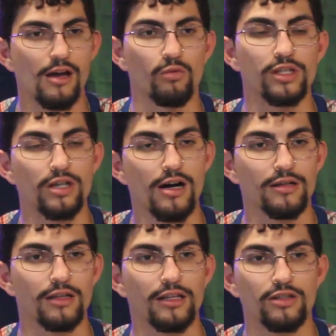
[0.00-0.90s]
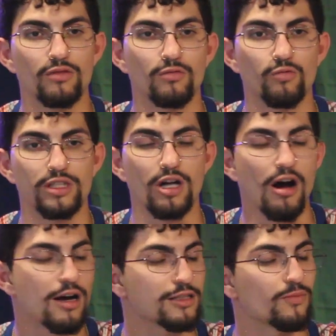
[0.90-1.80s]
We
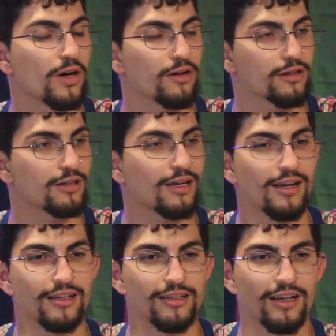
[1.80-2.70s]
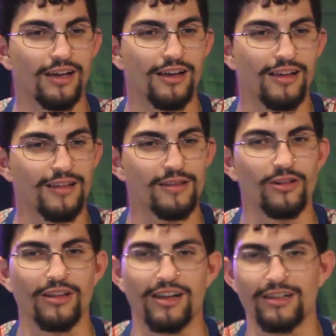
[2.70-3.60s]
talked about it, and
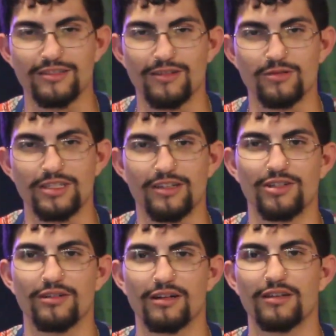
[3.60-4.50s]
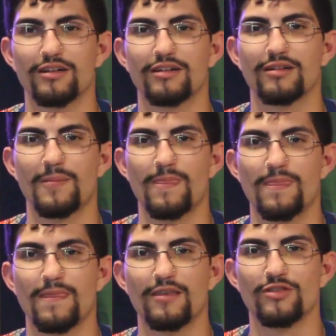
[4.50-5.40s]
like I was telling you earlier,
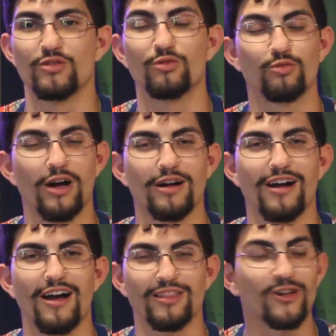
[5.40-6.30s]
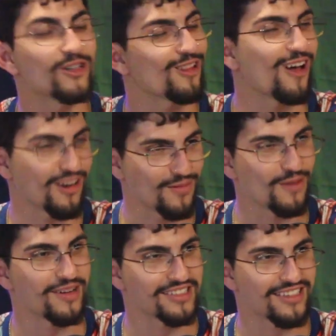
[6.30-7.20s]
I learned a lot
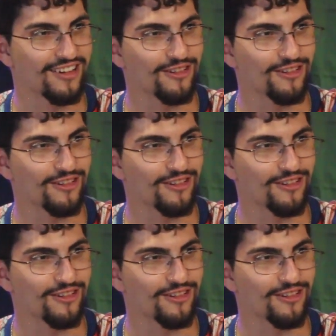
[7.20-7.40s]
about myself.